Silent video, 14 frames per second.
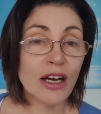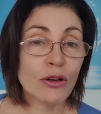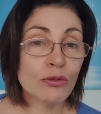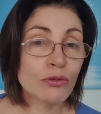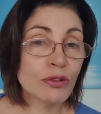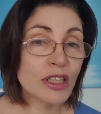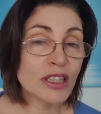
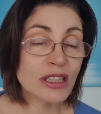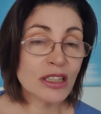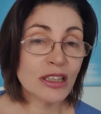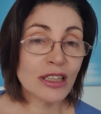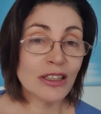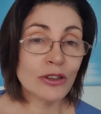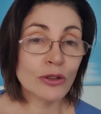
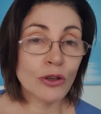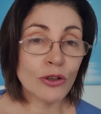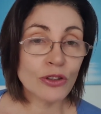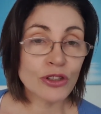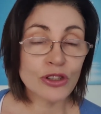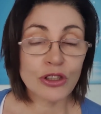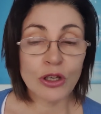recently
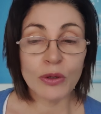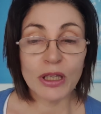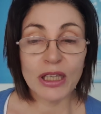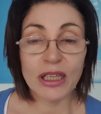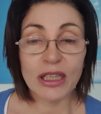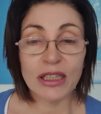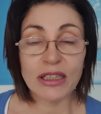launched, so
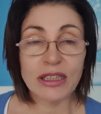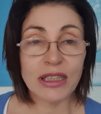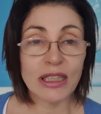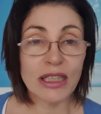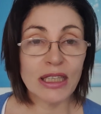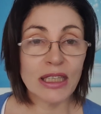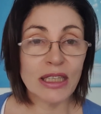it
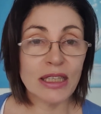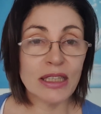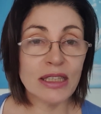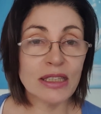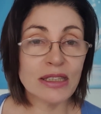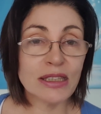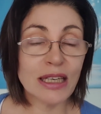
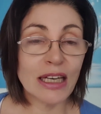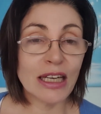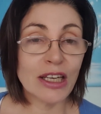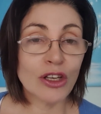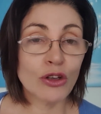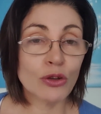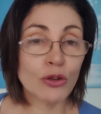is a
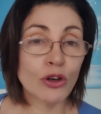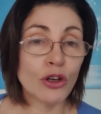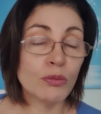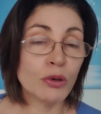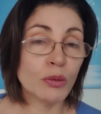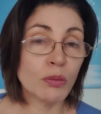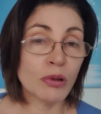
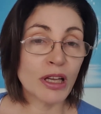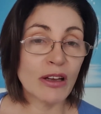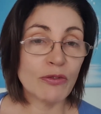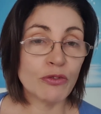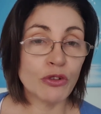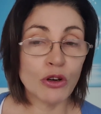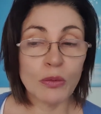global
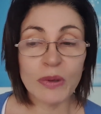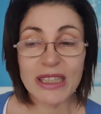platform.